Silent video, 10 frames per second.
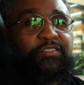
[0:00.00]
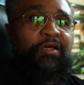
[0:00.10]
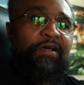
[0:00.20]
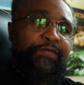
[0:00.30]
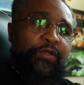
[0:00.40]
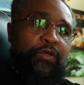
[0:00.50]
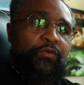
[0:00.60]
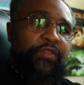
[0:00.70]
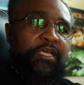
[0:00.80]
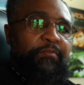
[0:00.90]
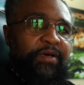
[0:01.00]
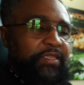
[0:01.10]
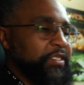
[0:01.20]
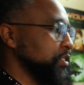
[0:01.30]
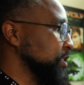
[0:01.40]
The other cool thing
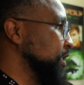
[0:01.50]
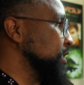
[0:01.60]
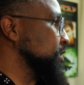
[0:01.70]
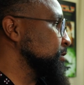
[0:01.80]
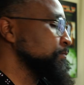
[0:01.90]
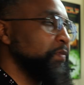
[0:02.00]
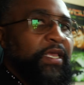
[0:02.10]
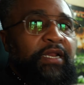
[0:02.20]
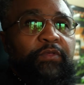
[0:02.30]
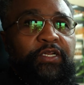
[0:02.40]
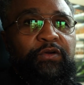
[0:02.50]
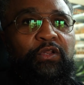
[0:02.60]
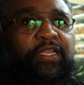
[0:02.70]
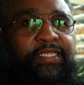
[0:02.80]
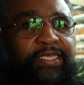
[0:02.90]
about this lens, and I really don't want
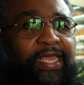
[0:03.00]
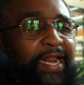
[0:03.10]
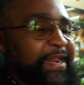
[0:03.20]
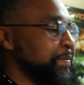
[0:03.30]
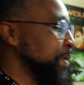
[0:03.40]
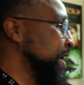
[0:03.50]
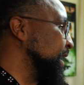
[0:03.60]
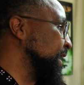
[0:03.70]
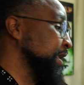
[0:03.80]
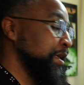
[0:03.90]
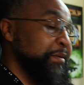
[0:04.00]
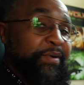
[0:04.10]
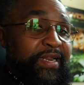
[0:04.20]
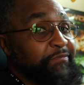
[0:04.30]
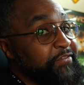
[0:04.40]
to let the cat out of the bag,
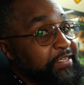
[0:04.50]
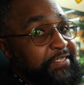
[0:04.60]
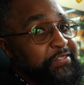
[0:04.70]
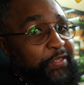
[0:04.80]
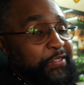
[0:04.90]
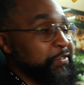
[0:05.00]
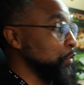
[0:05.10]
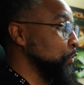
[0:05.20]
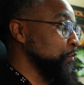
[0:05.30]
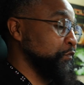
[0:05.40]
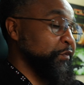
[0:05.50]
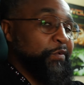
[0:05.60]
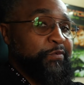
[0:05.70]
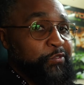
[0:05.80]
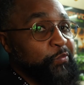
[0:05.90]
but I've seen these things go
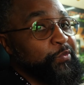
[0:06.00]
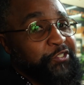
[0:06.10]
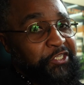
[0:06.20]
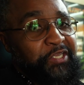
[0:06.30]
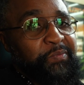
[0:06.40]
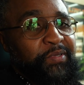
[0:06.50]
for super cheap